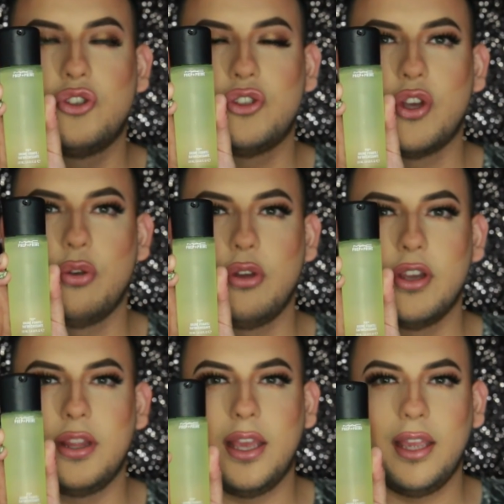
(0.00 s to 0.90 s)
so
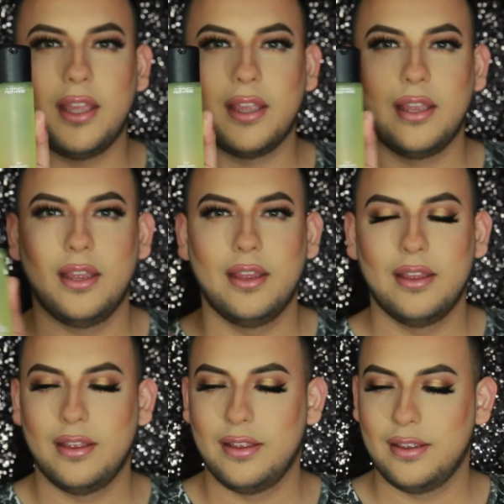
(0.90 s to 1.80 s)
good. Like,
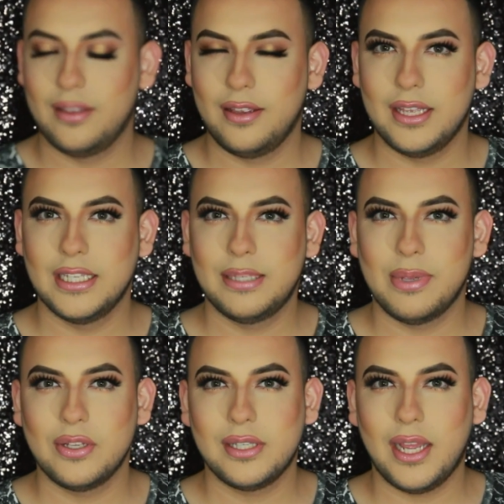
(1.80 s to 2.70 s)
it
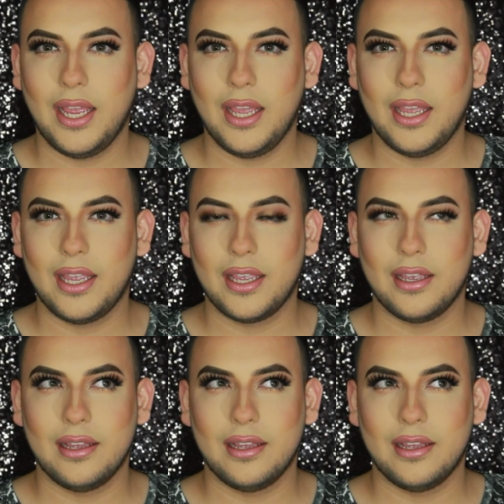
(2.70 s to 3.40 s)
smells like,